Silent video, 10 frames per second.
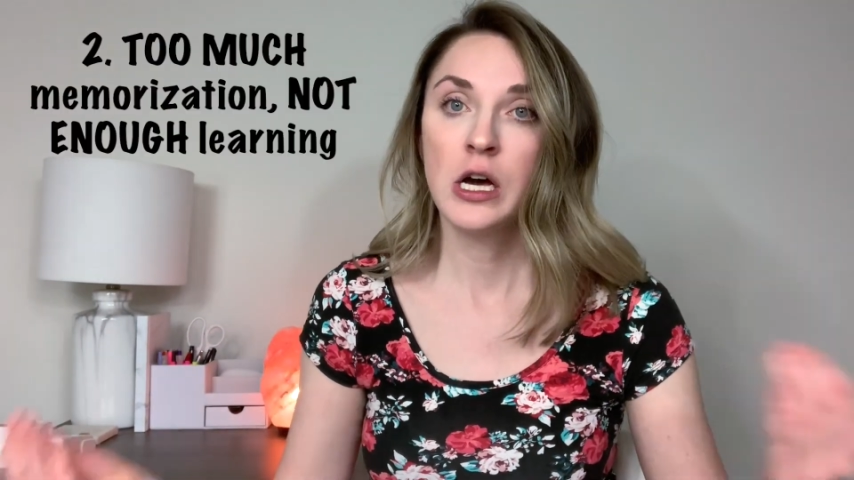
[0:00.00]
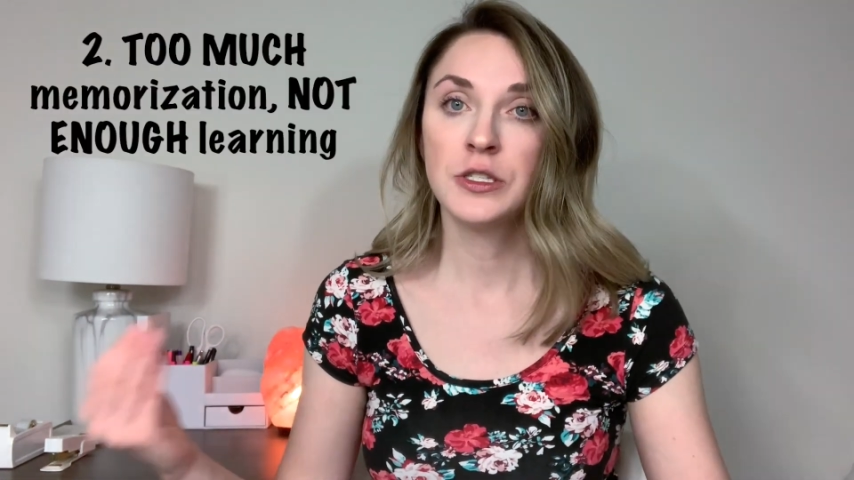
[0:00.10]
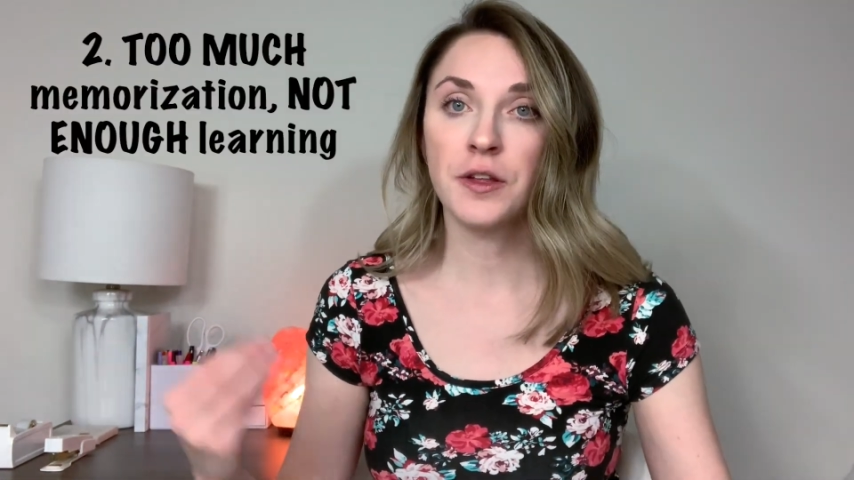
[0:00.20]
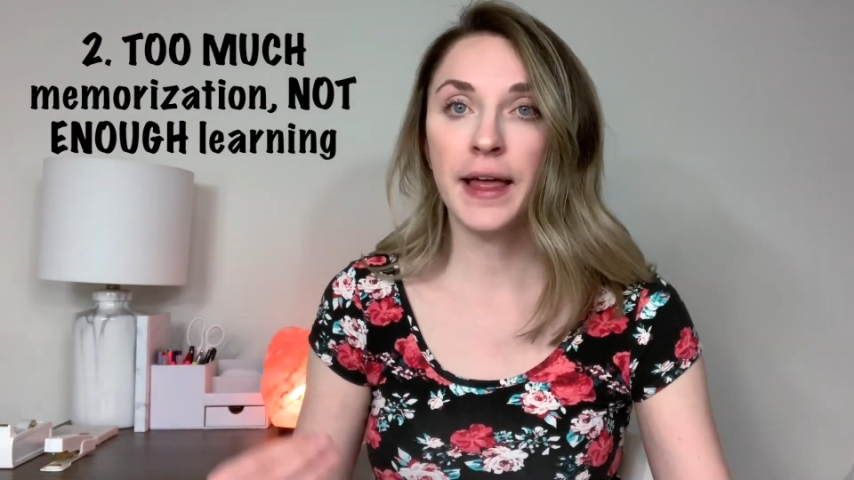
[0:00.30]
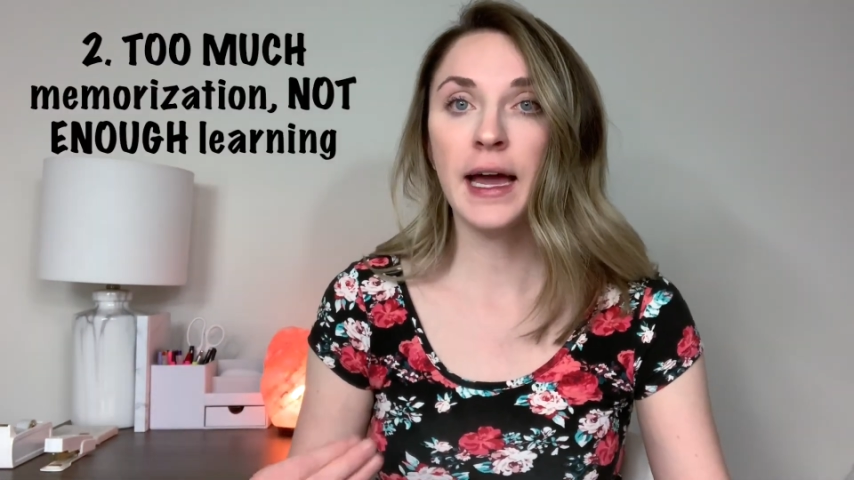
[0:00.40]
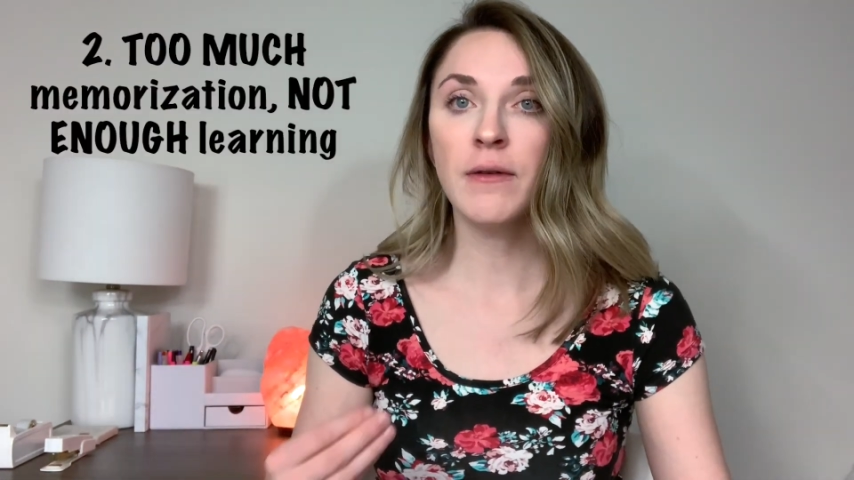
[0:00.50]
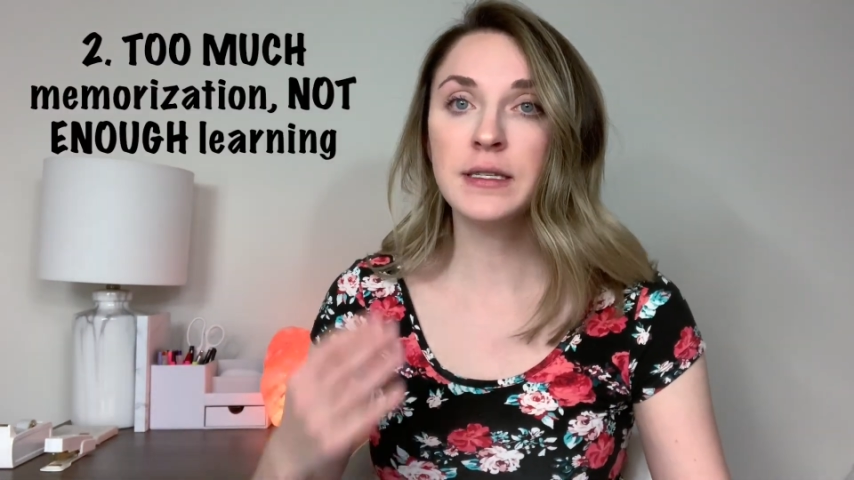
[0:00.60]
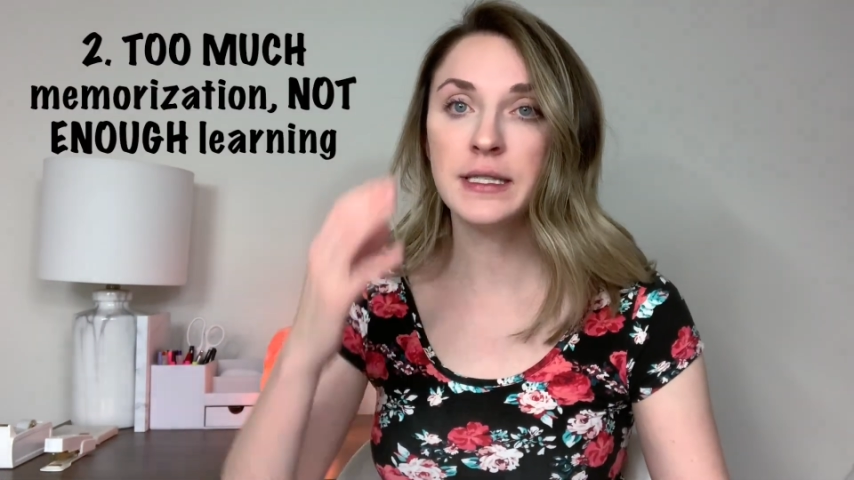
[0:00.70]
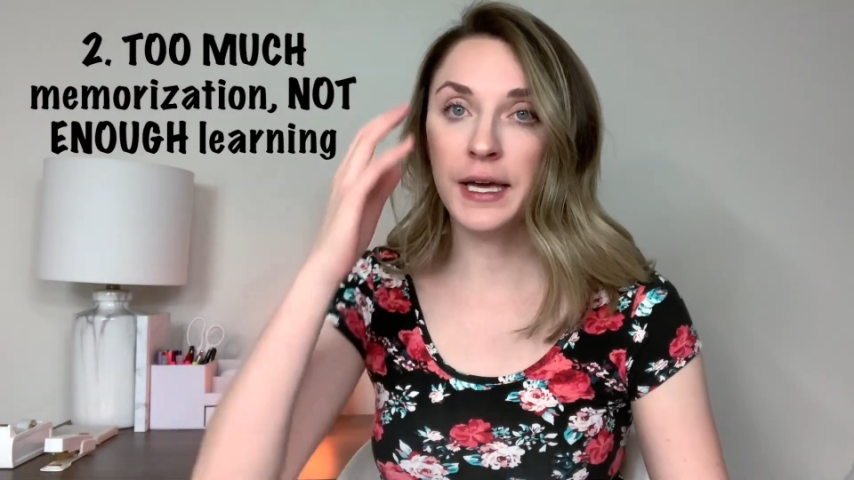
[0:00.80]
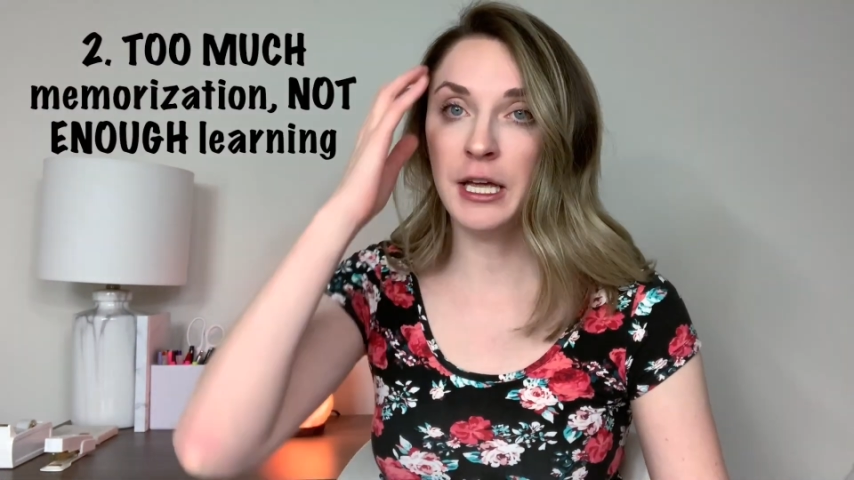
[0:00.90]
So like I
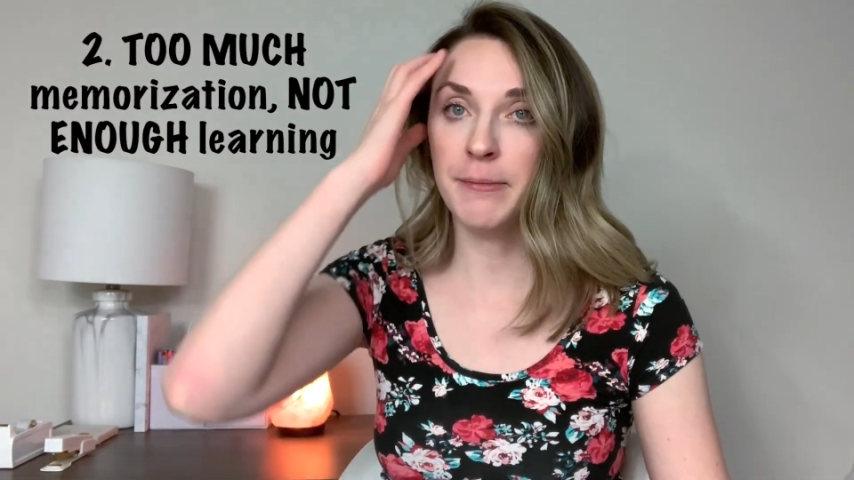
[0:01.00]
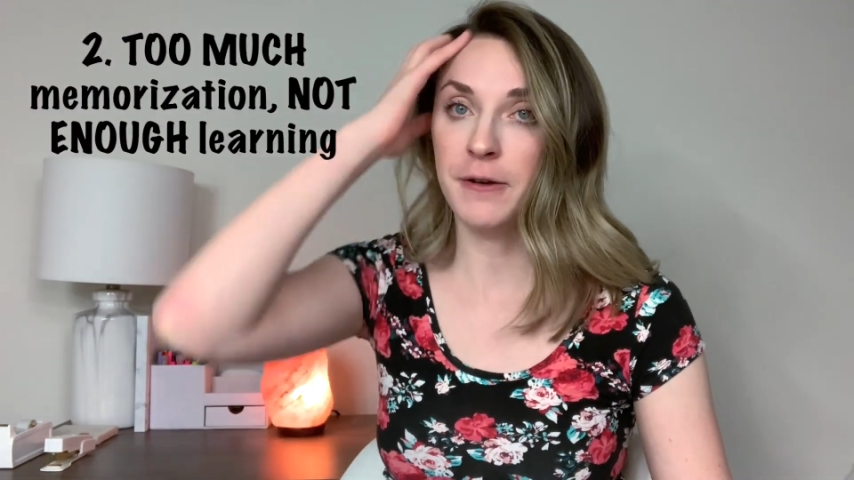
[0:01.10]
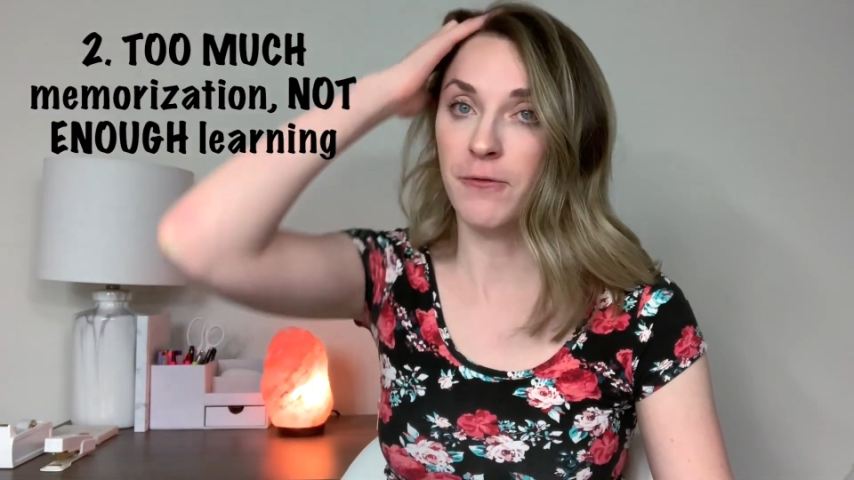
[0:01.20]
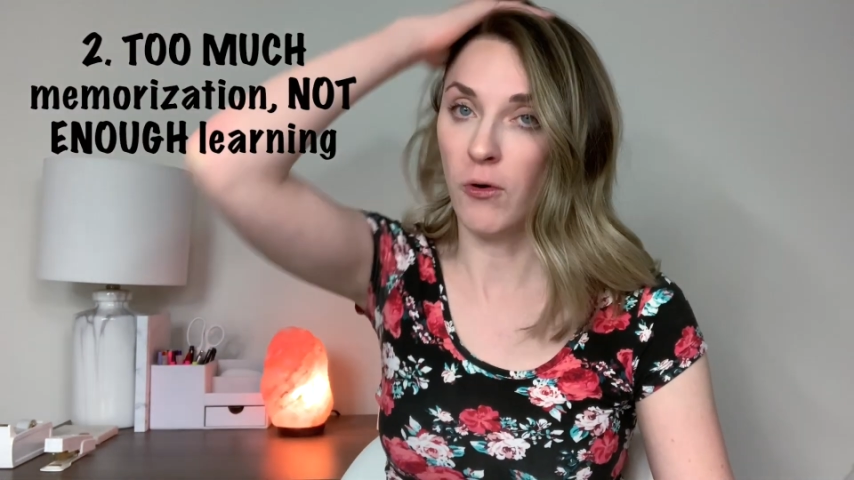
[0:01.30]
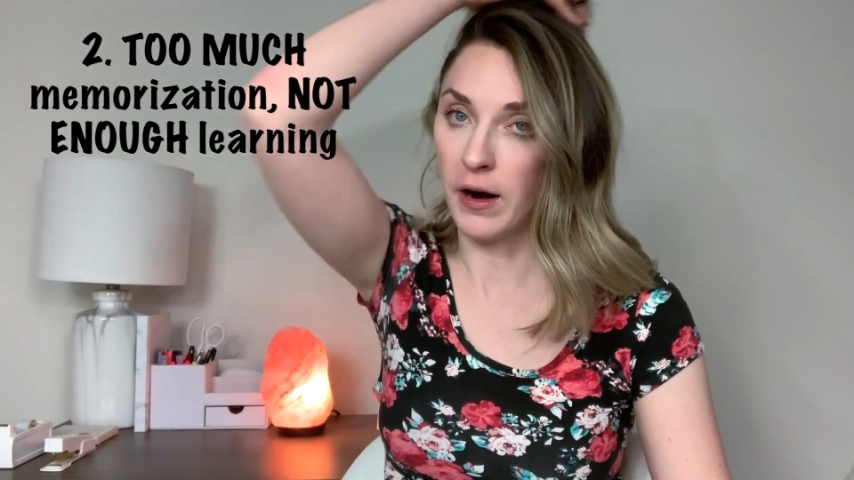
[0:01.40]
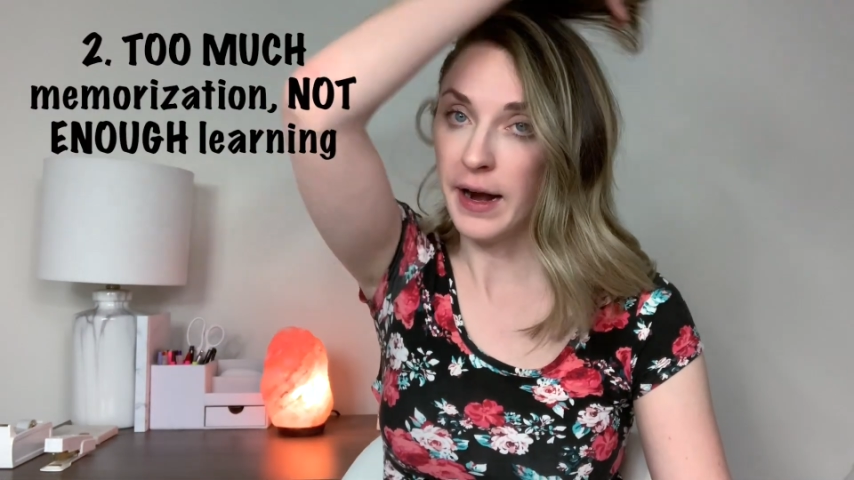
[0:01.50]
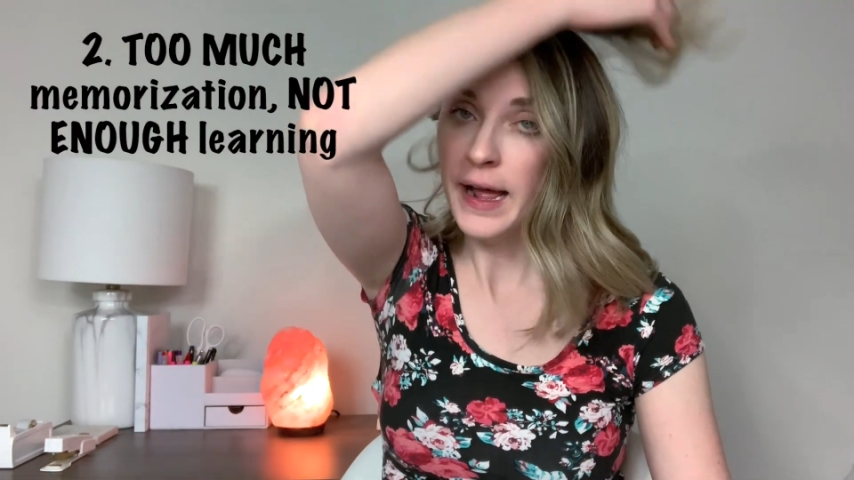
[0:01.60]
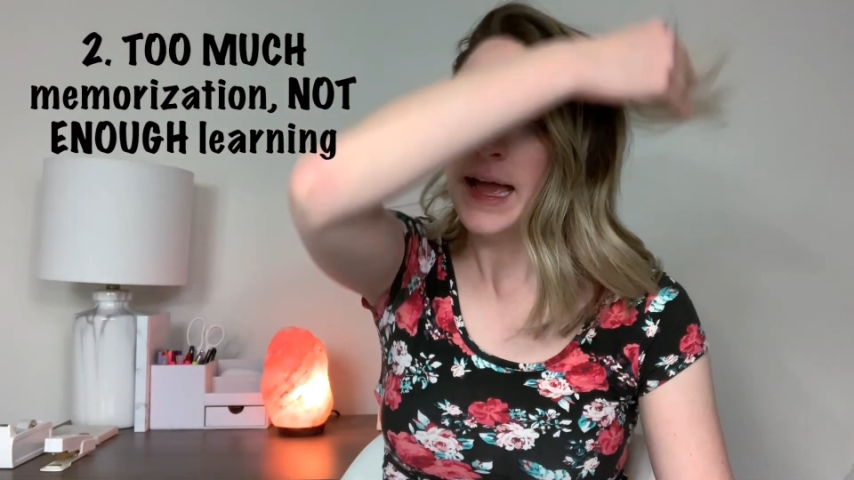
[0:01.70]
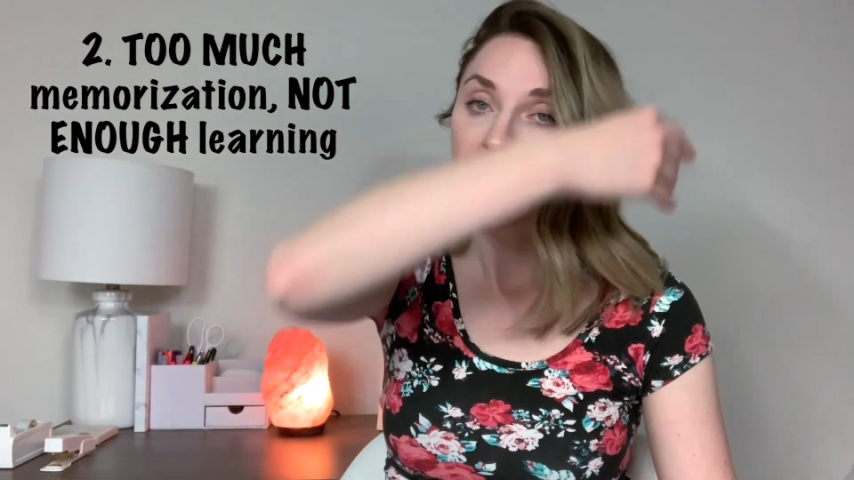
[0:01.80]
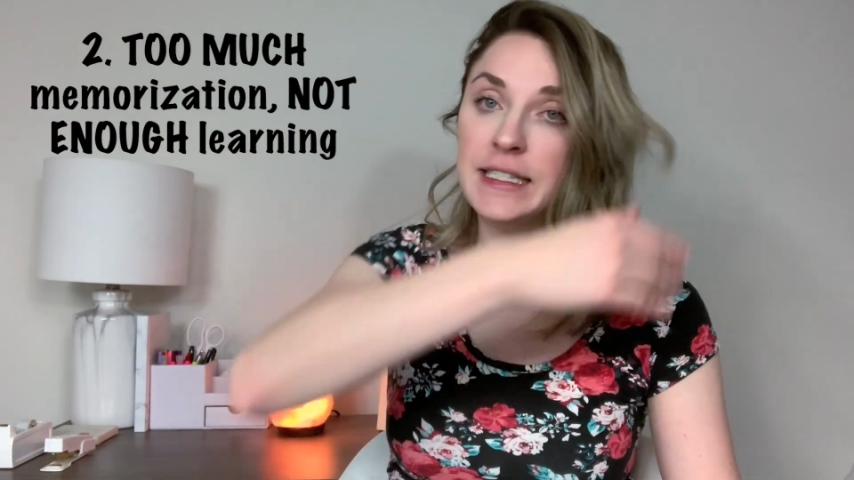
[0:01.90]
was saying before,
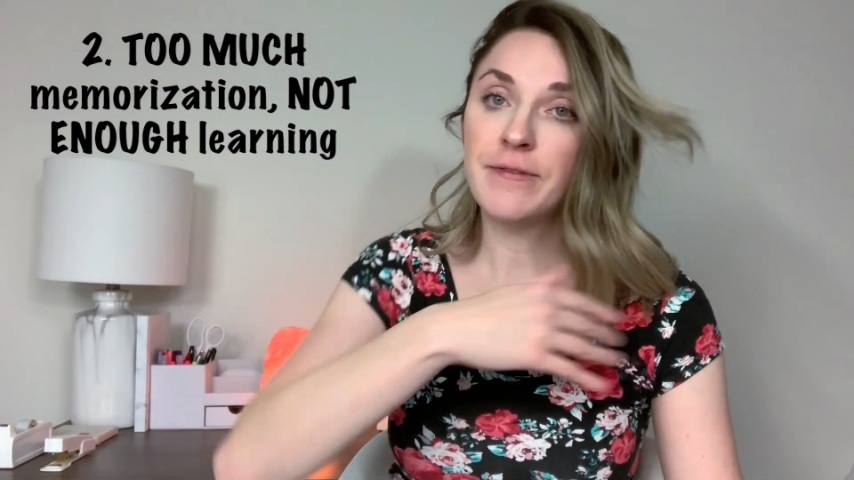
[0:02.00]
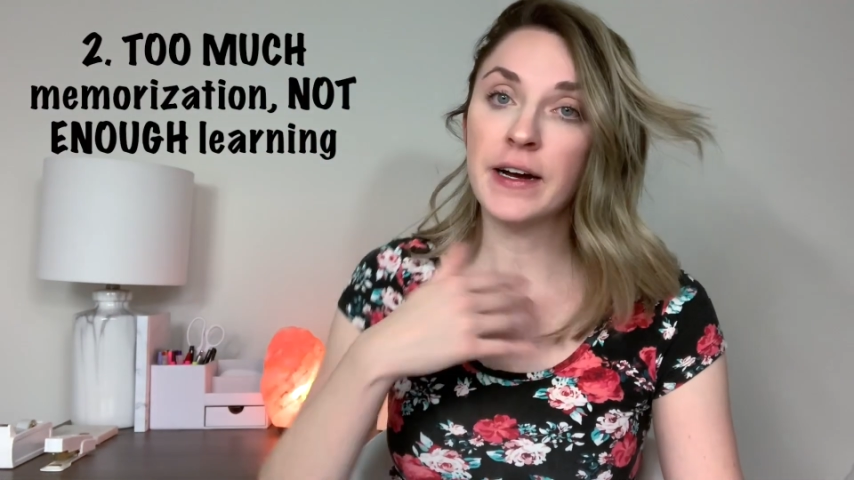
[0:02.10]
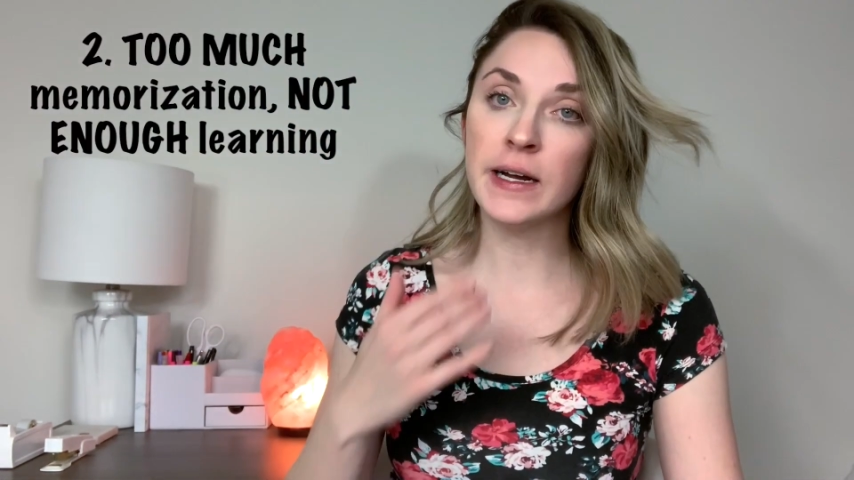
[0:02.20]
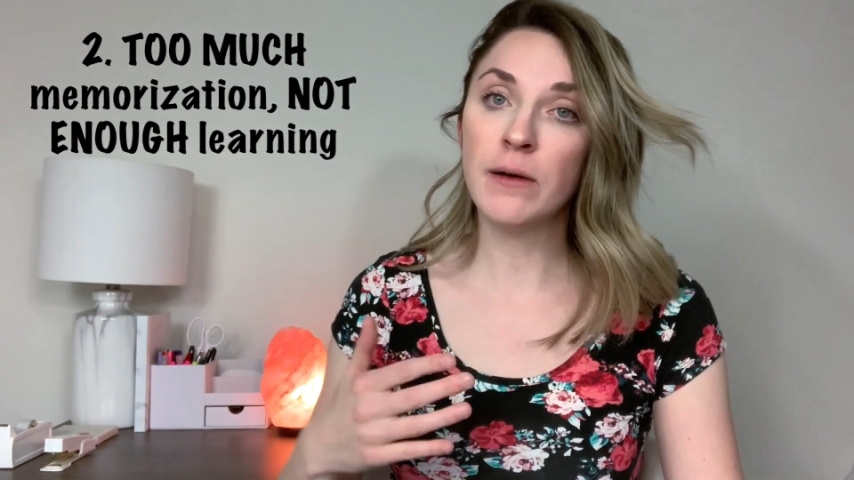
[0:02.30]
it's very